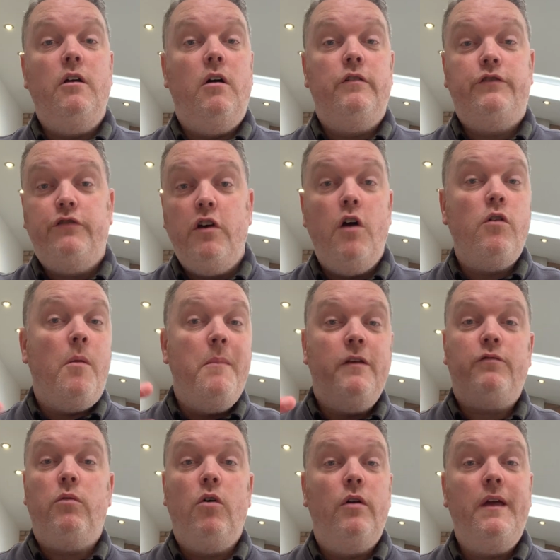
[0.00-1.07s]
Sir or
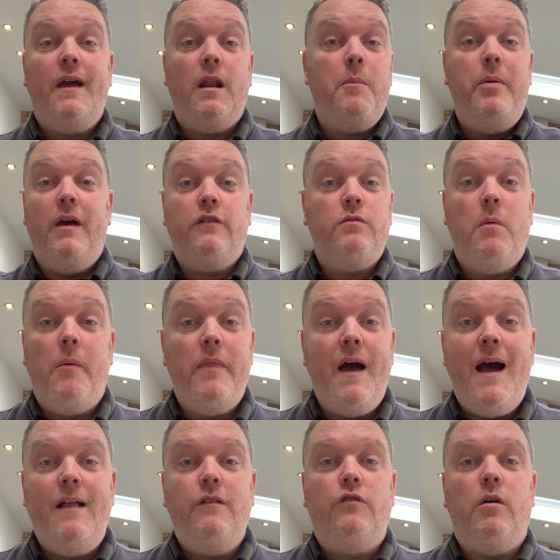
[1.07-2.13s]
miss will only kind of pick someone with
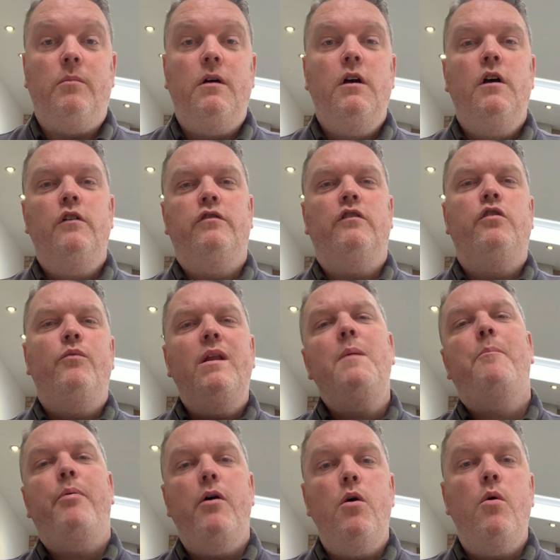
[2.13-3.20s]
their hands up. So it's a really
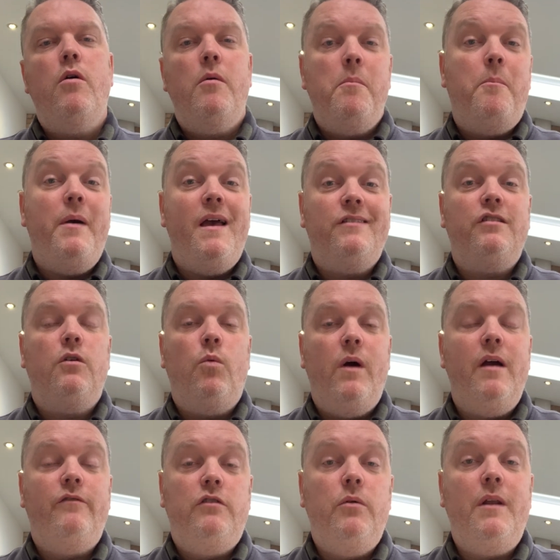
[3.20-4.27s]
poor and basic
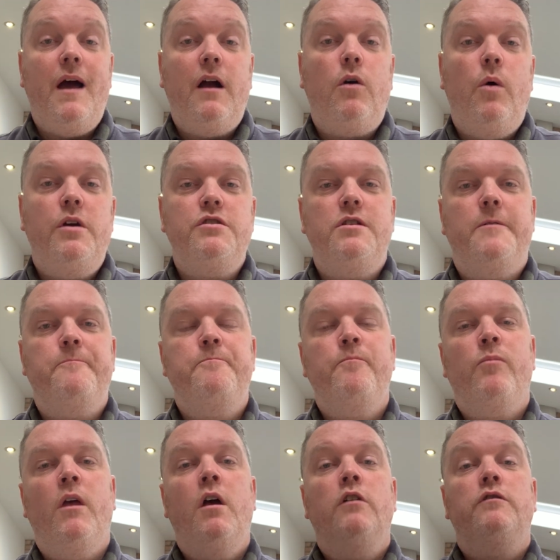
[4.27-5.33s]
way of doing our questioning.
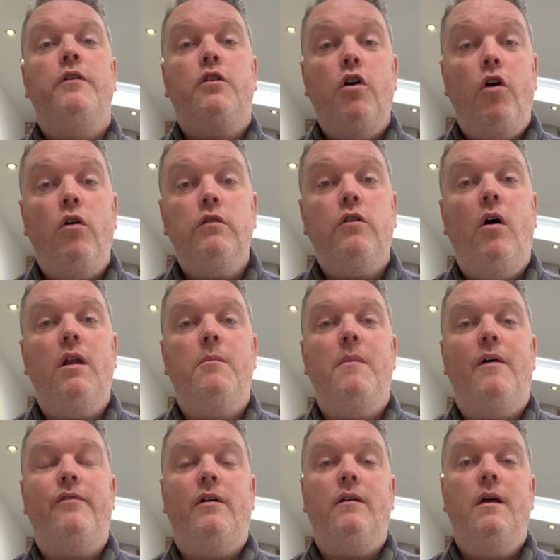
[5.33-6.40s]
So the cold calling
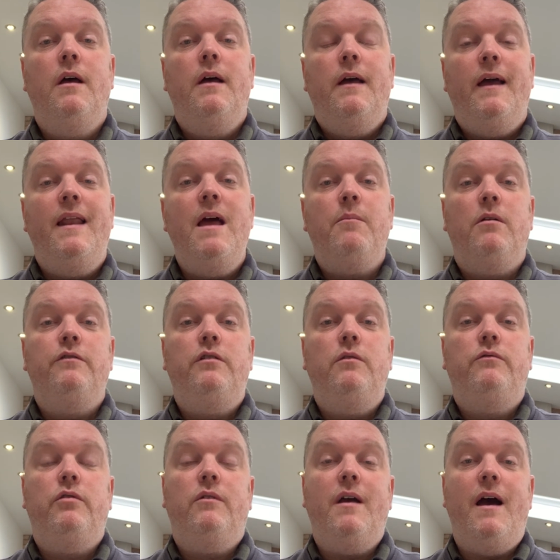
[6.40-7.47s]
method enables you
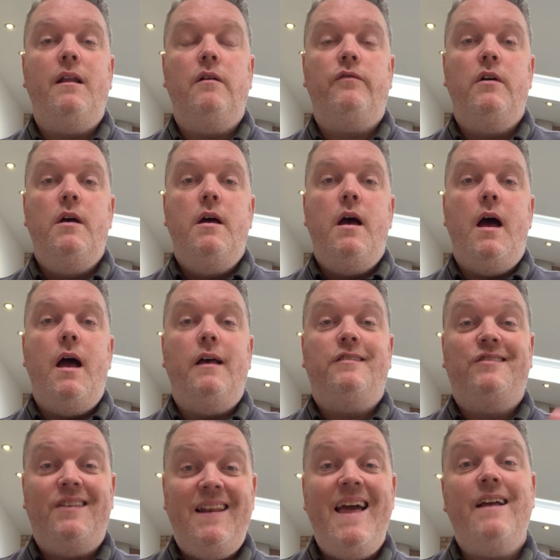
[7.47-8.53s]
to kind of
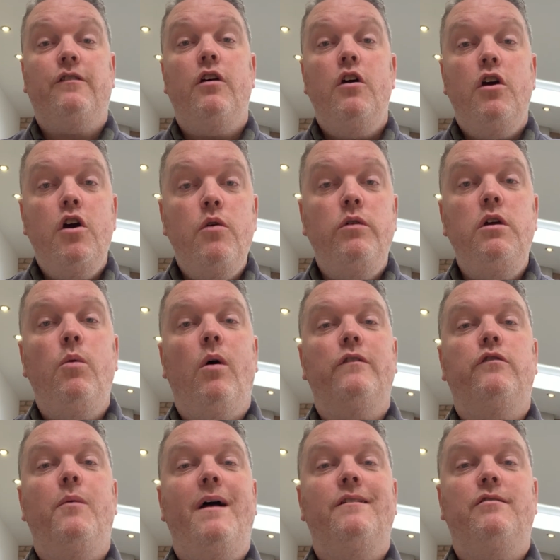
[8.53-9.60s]
select who you want
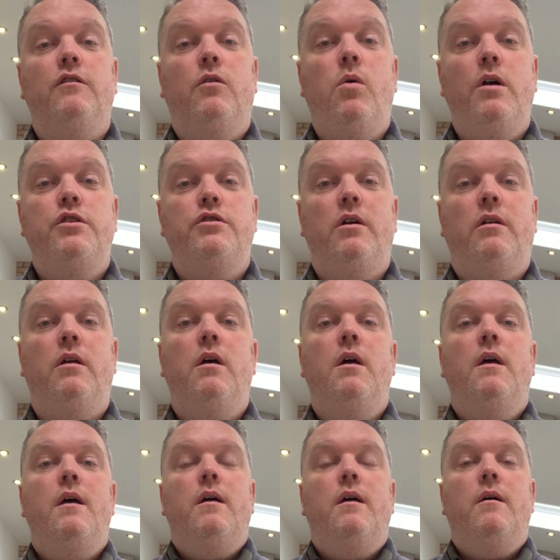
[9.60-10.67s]
to answer the question
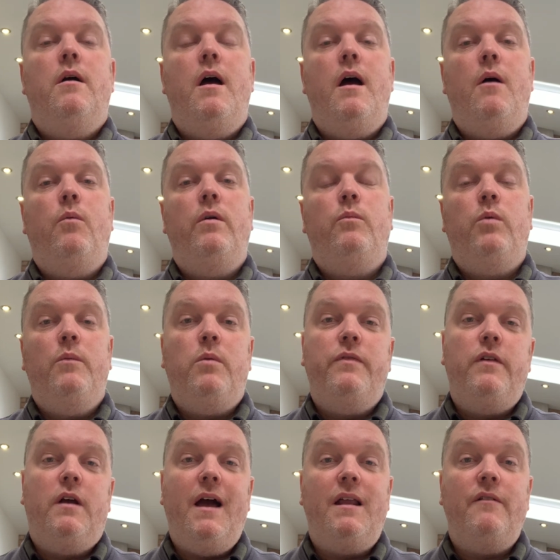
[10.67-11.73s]
with
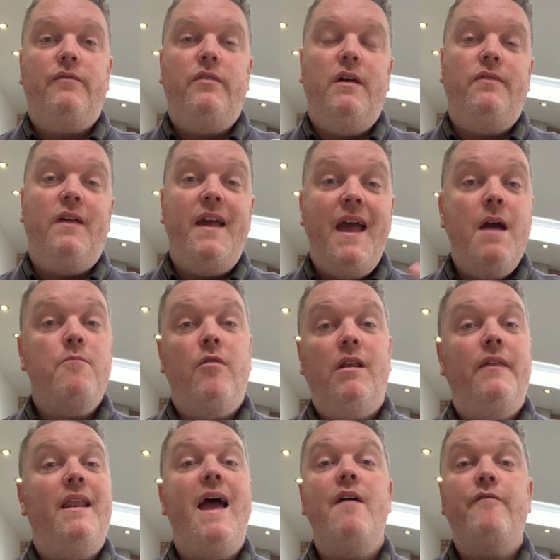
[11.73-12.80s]
the kind of the aim really
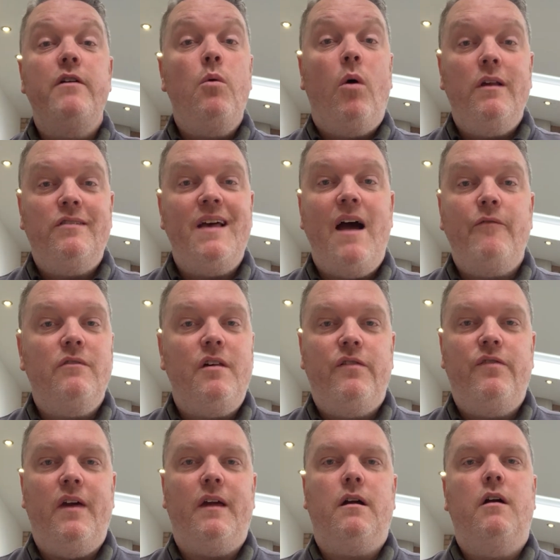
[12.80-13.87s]
that everyone is having to
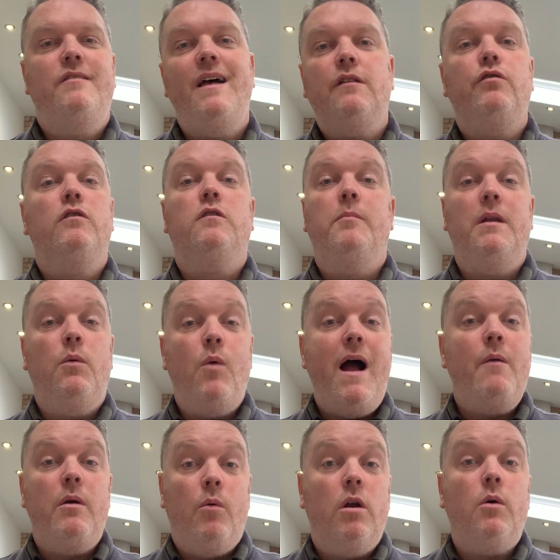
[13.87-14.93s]
think, because that's ultimately
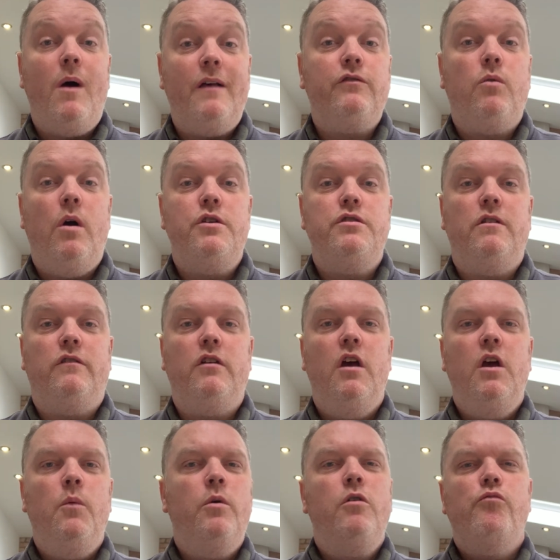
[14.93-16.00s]
why we want to ask questions.
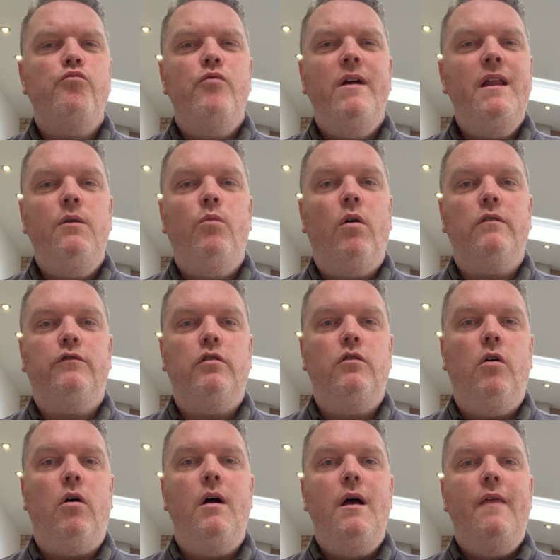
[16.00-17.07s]
We don't really want to
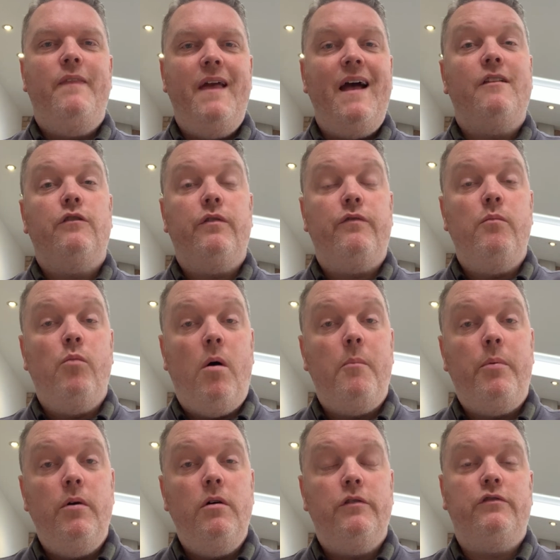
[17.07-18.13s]
know the answer from one
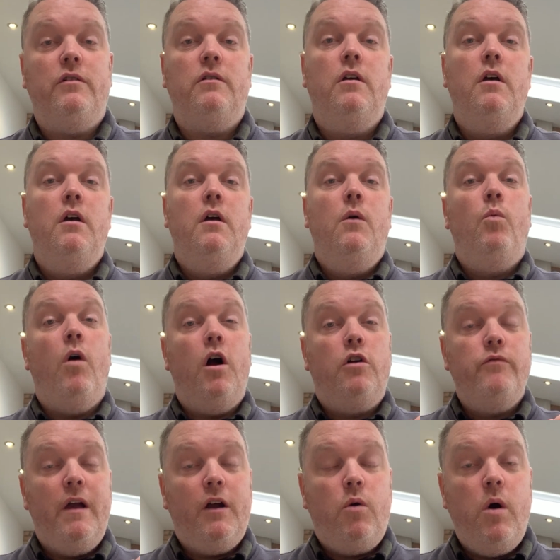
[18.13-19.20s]
person. What a
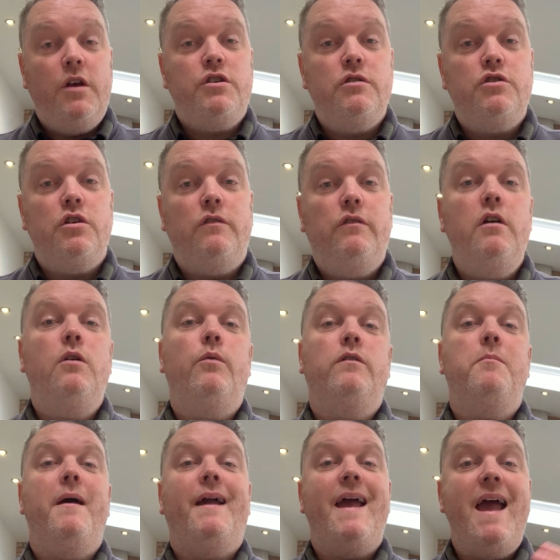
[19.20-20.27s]
great question should do
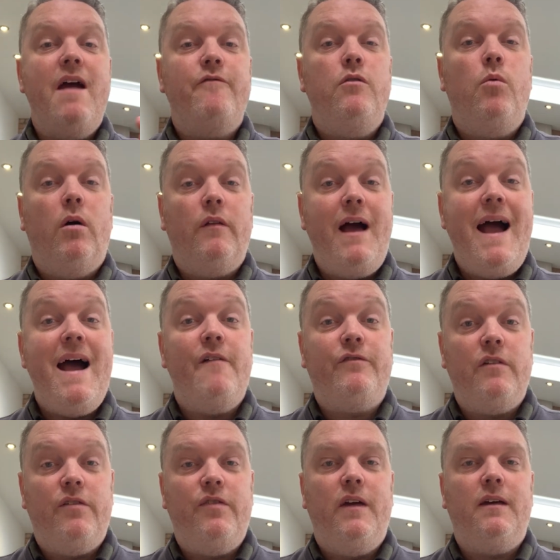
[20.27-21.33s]
is make everyone have
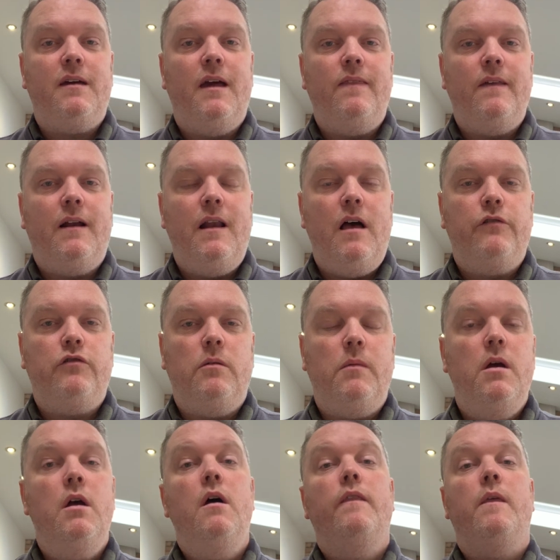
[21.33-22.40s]
to think in the classroom.
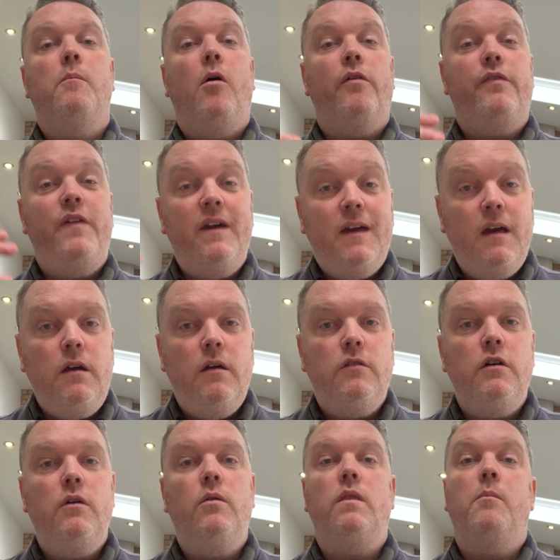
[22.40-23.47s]
The more thinking you
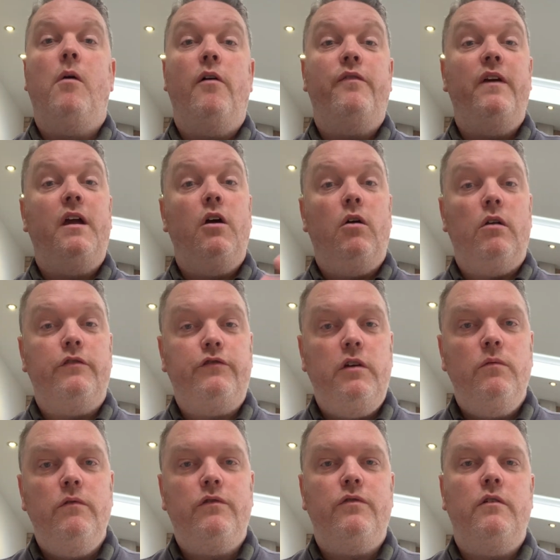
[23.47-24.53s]
do and the more thinking all the
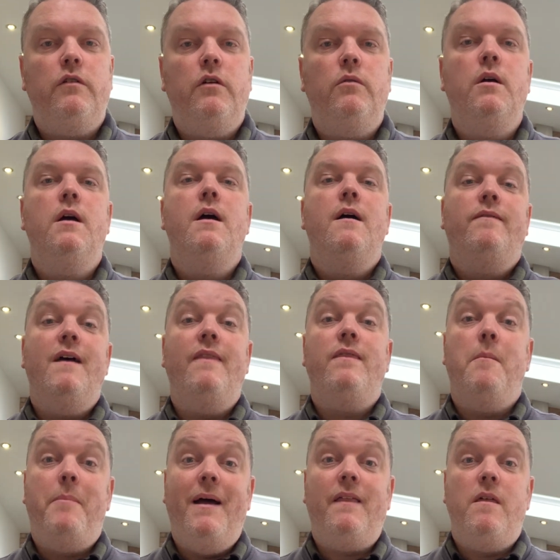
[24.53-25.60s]
students to do, then
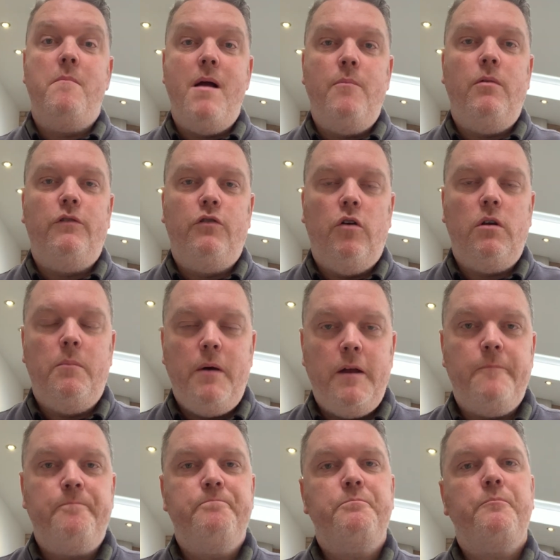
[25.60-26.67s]
the better the memory is going to
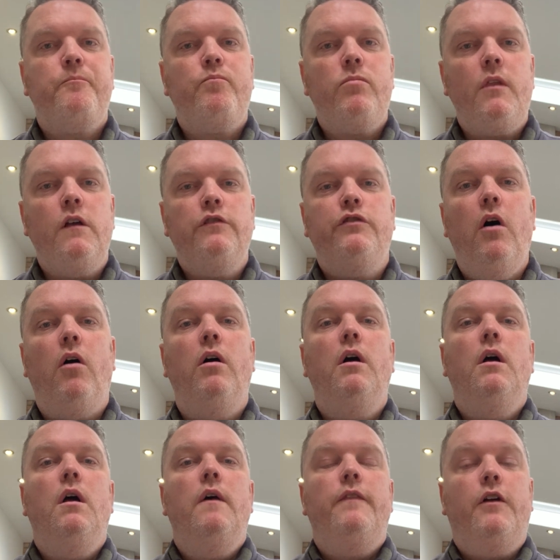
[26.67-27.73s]
be. So
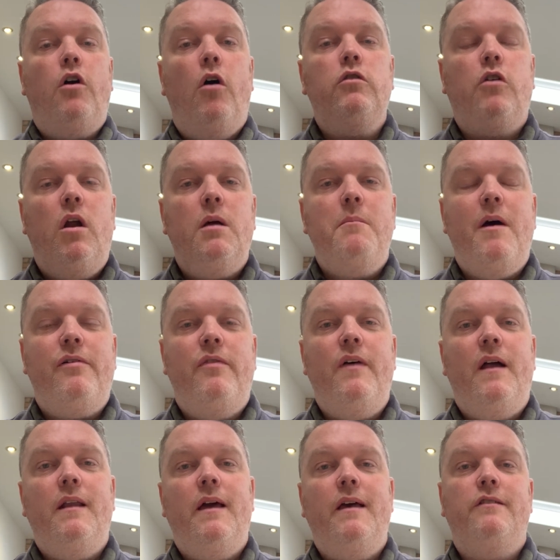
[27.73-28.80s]
the cold calling method
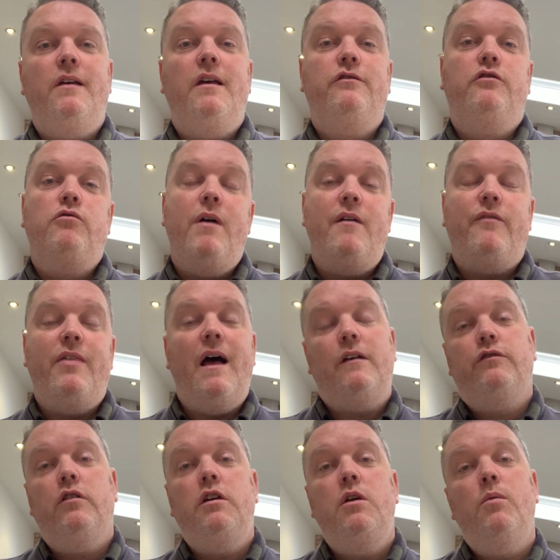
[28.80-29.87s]
then is great for that.
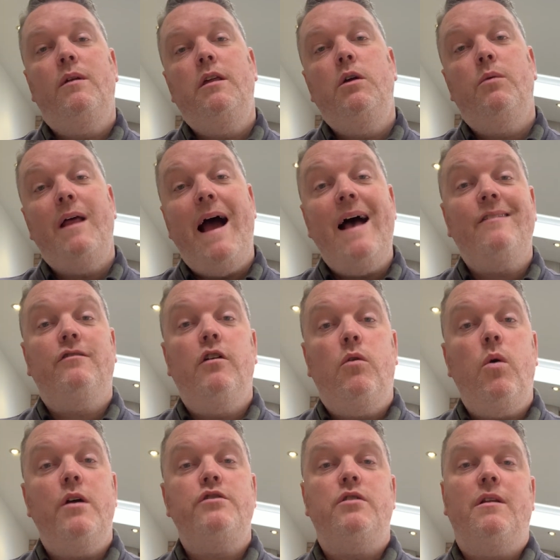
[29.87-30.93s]
So you would ask a
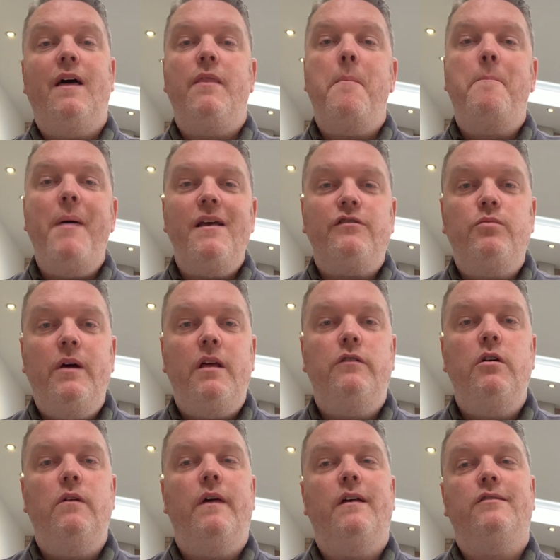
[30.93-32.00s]
question. Now the best way to
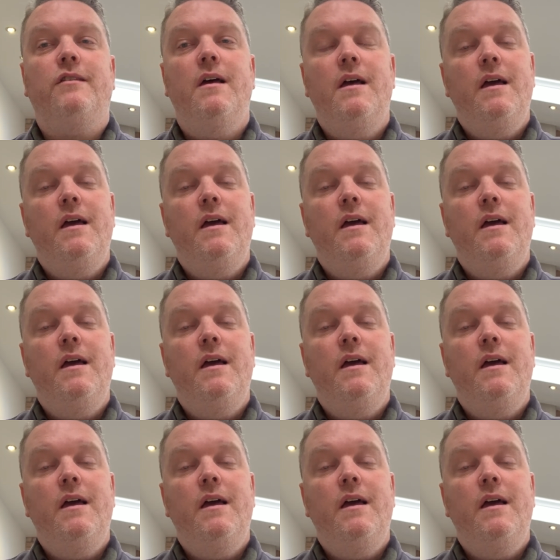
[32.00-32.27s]
do this